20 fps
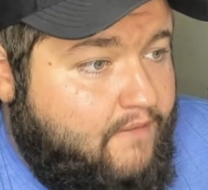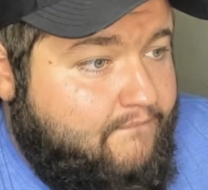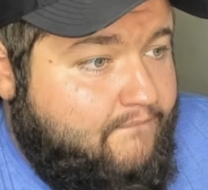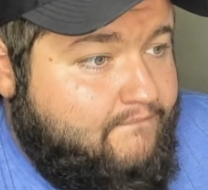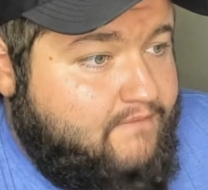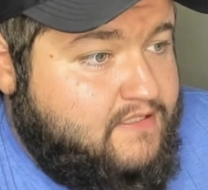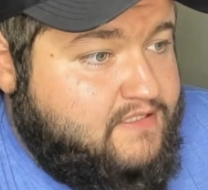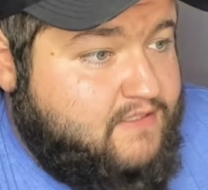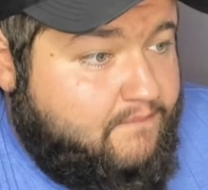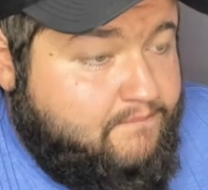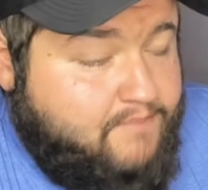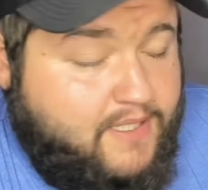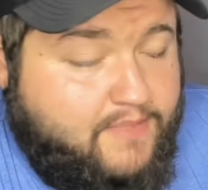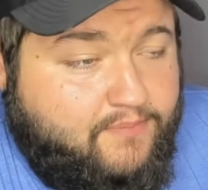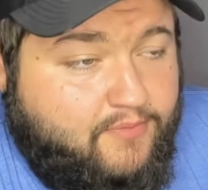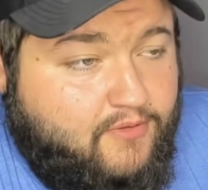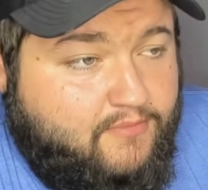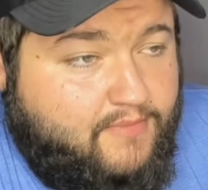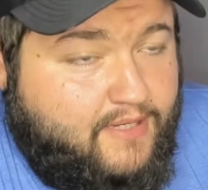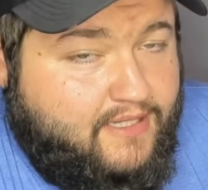some
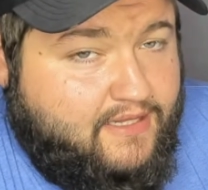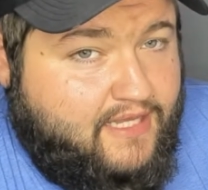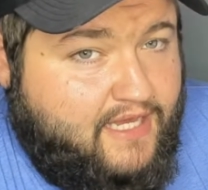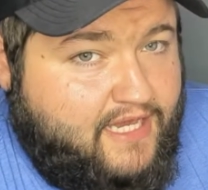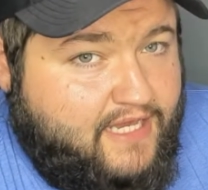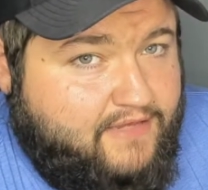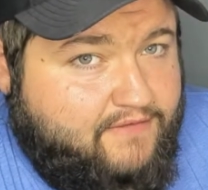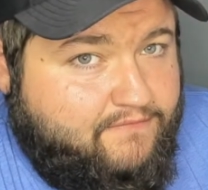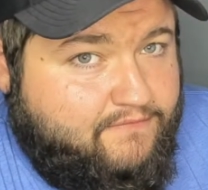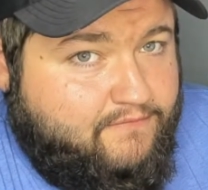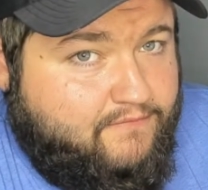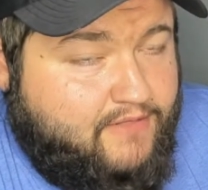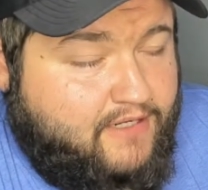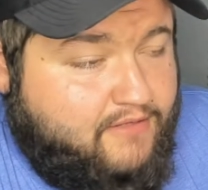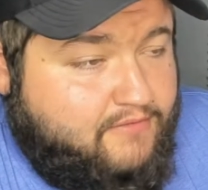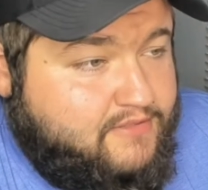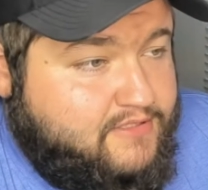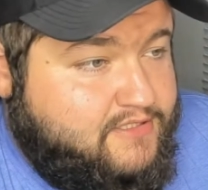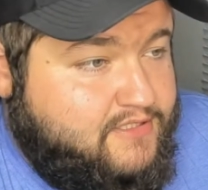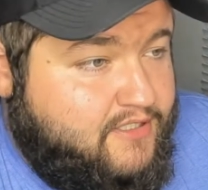people in my life when
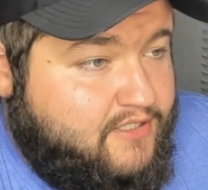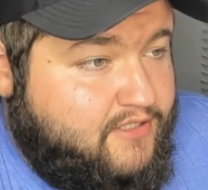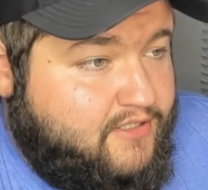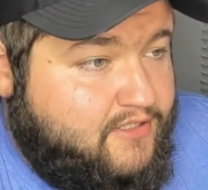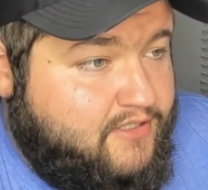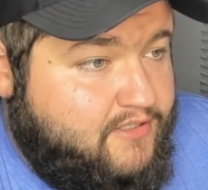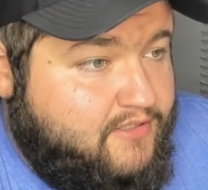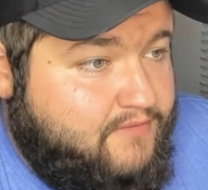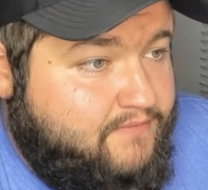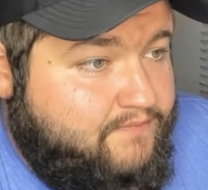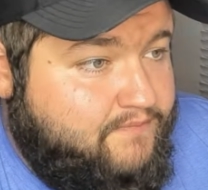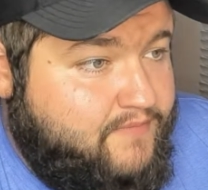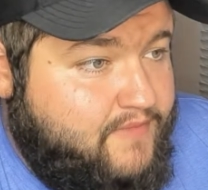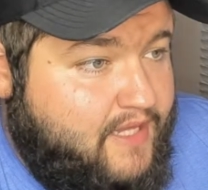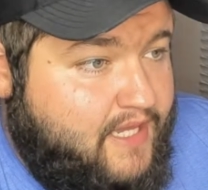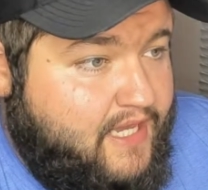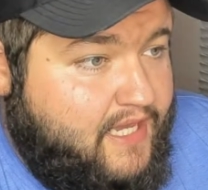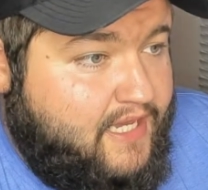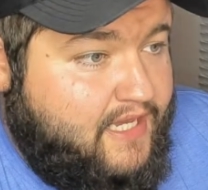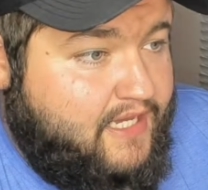I was younger,
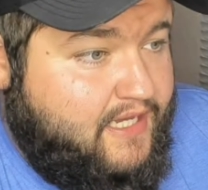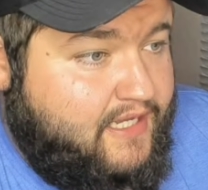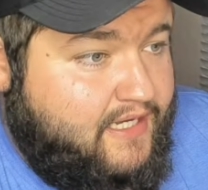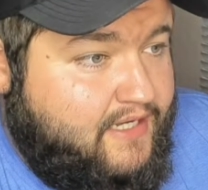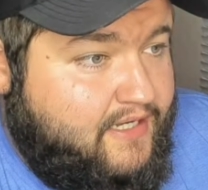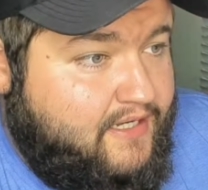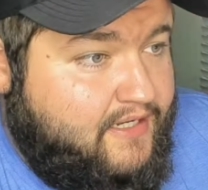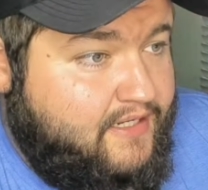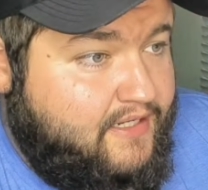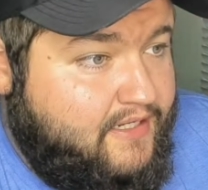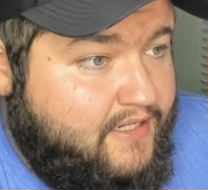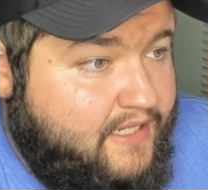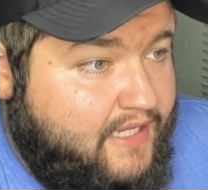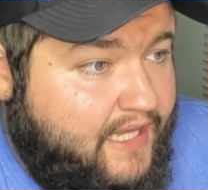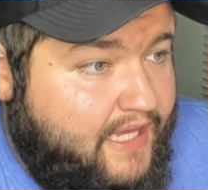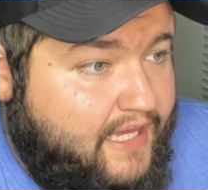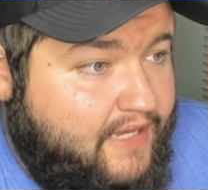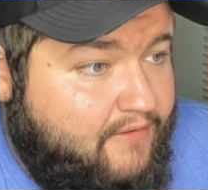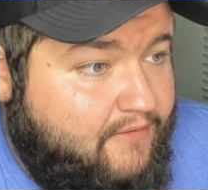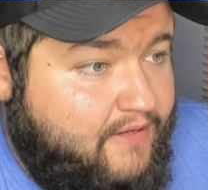and
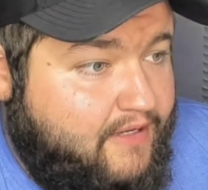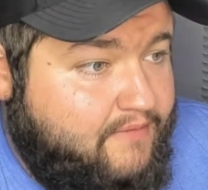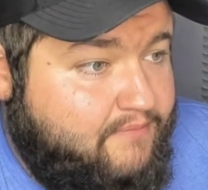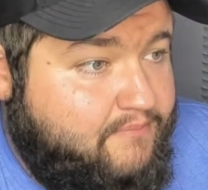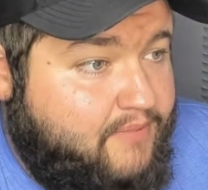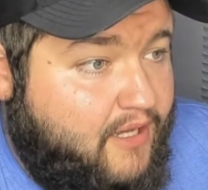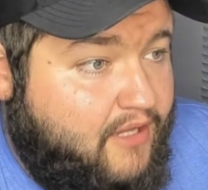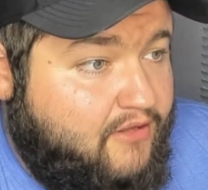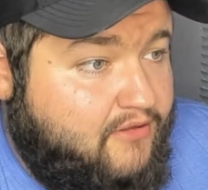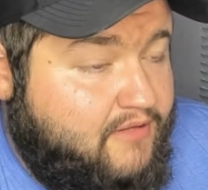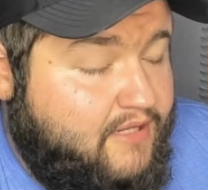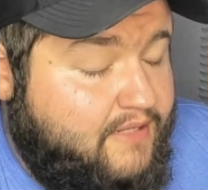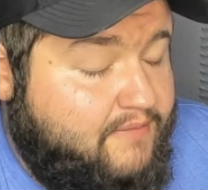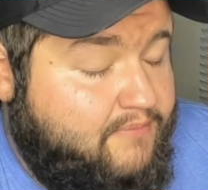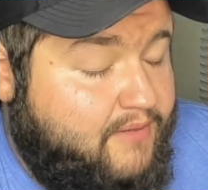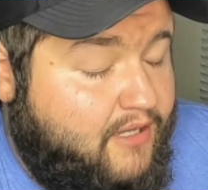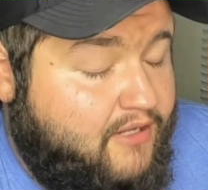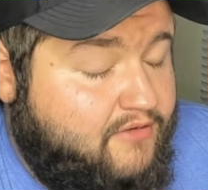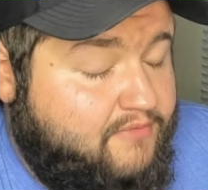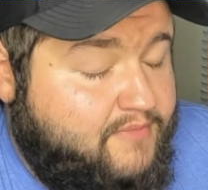it
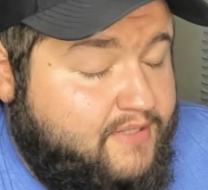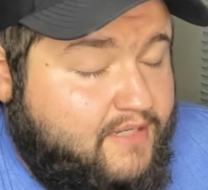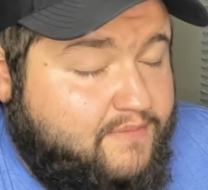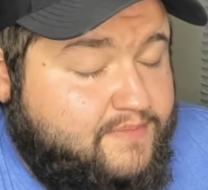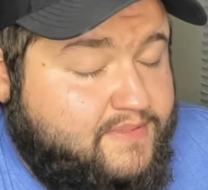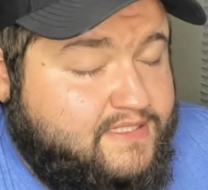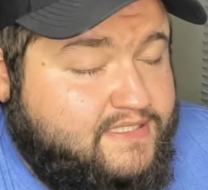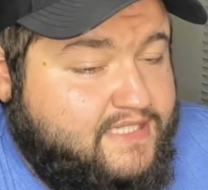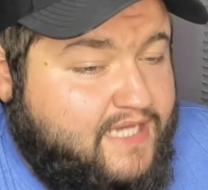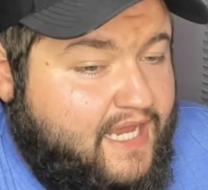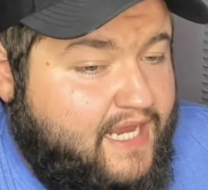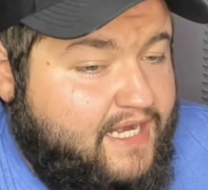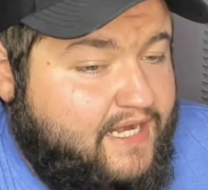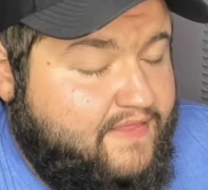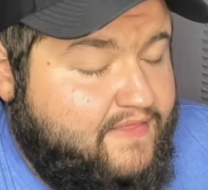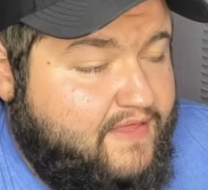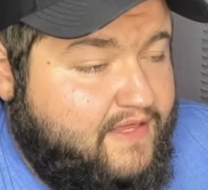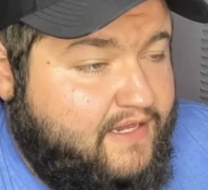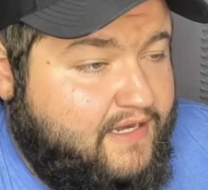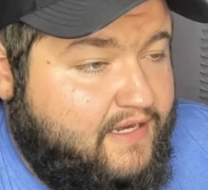balled me up inside.
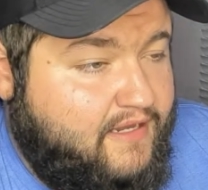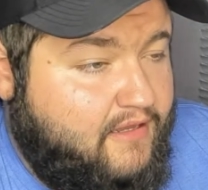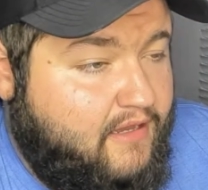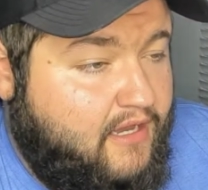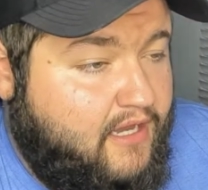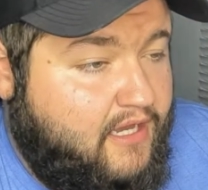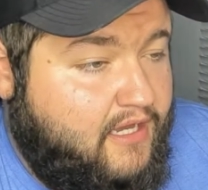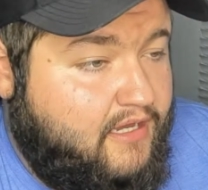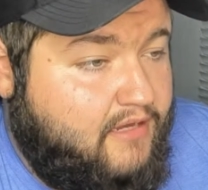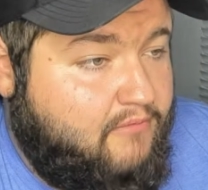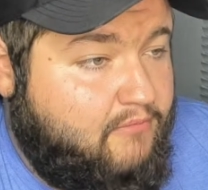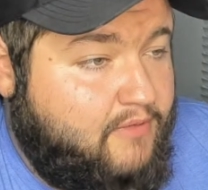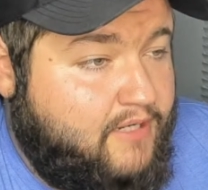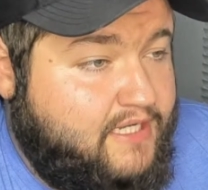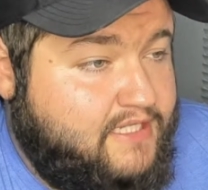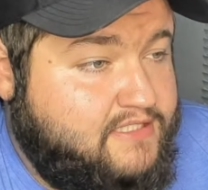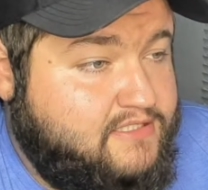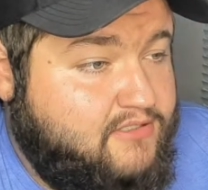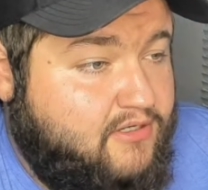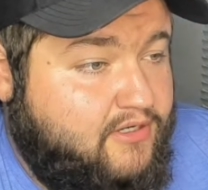And then when
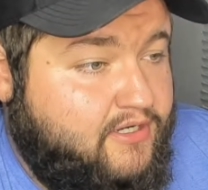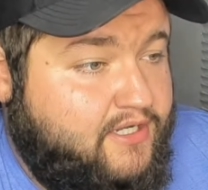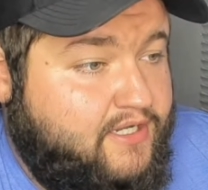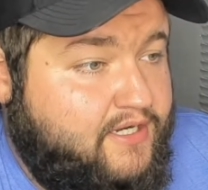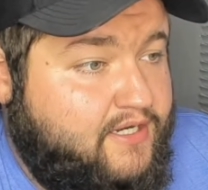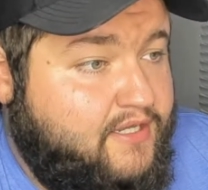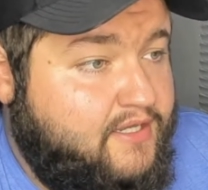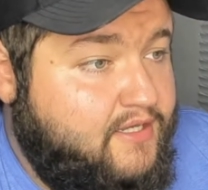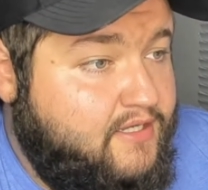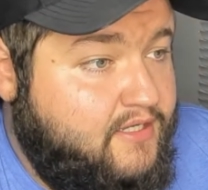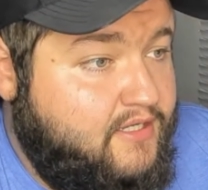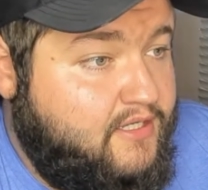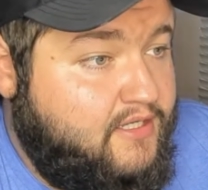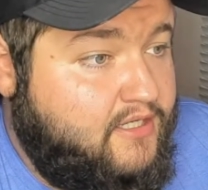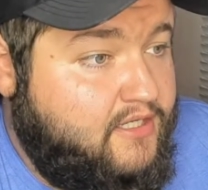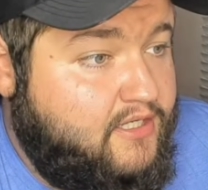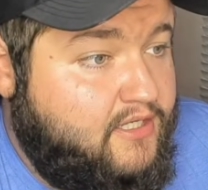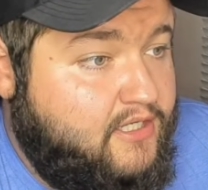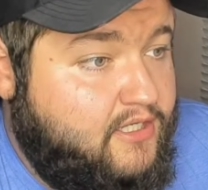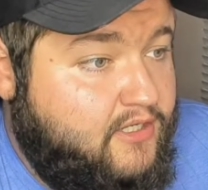I started
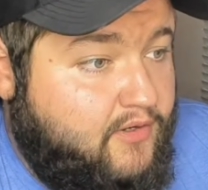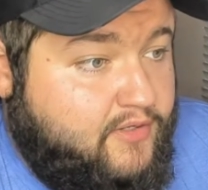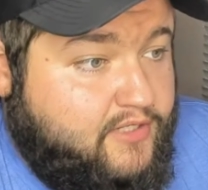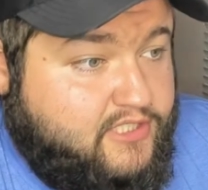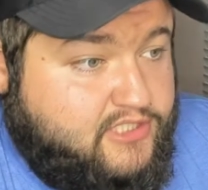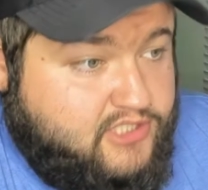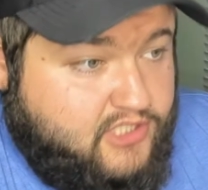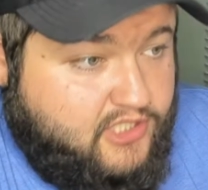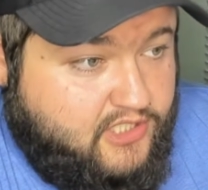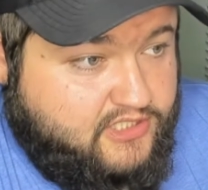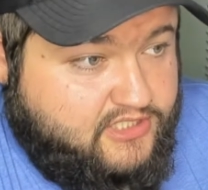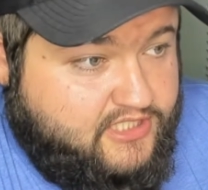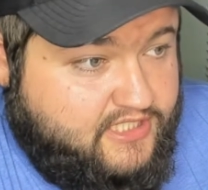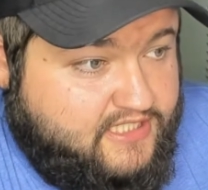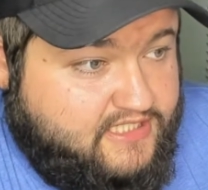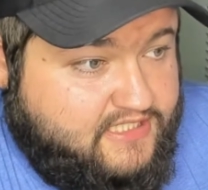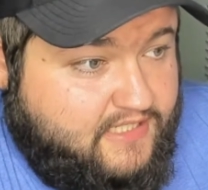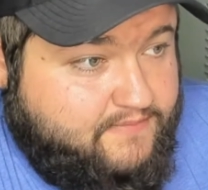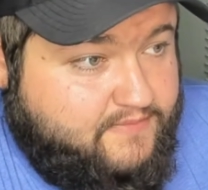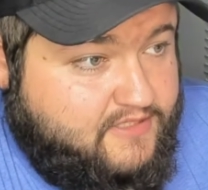going to church and
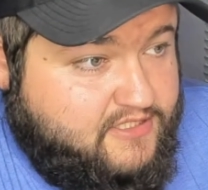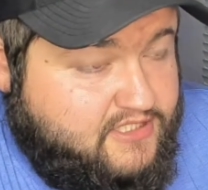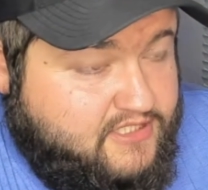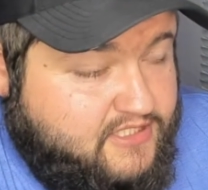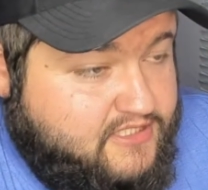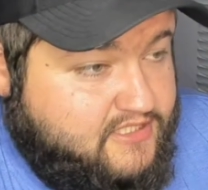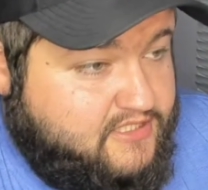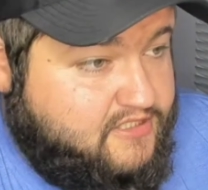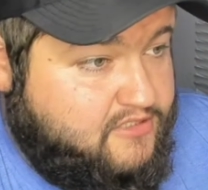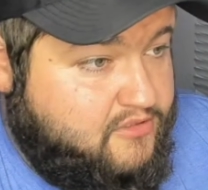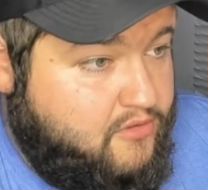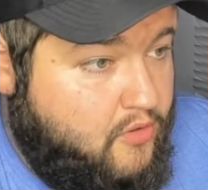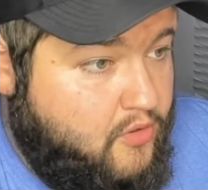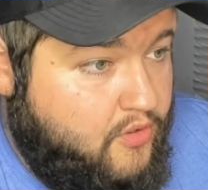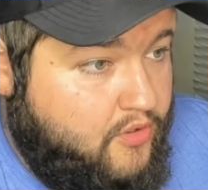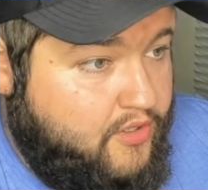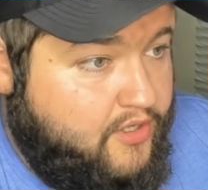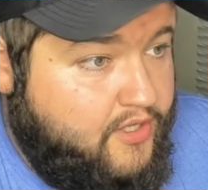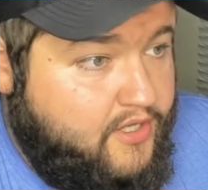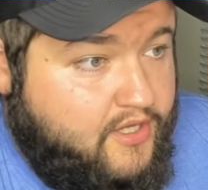accepting Jesus as
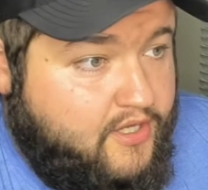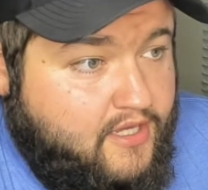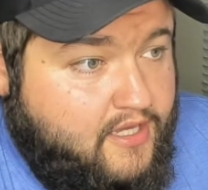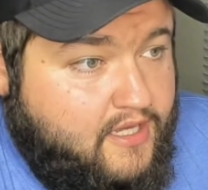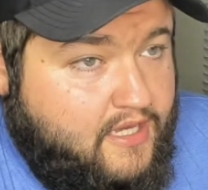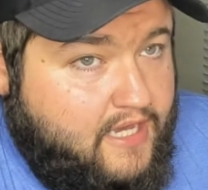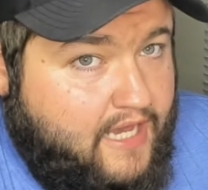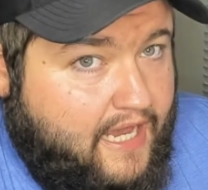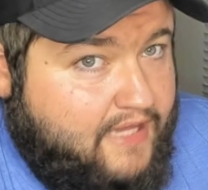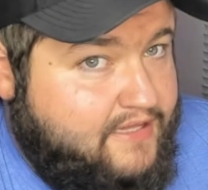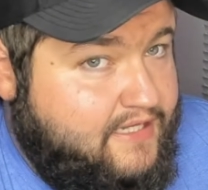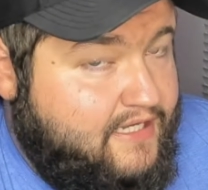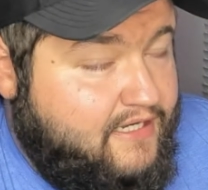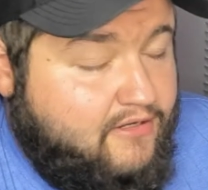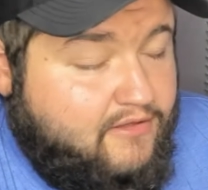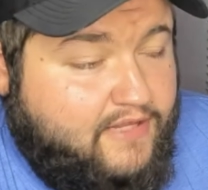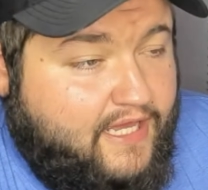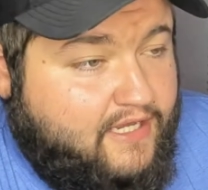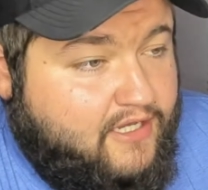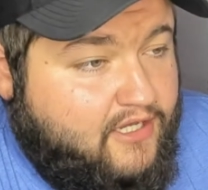Lord, I let
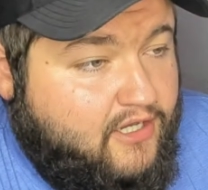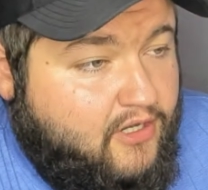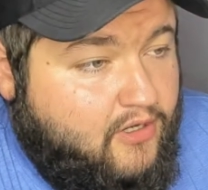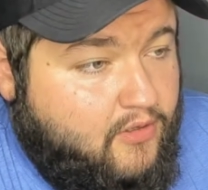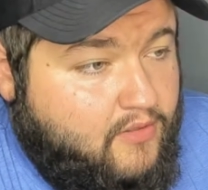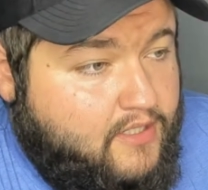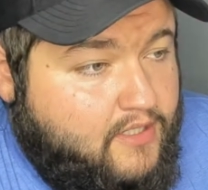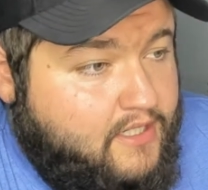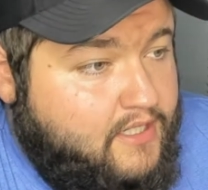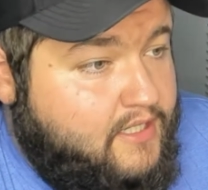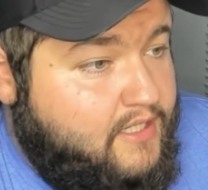all that go.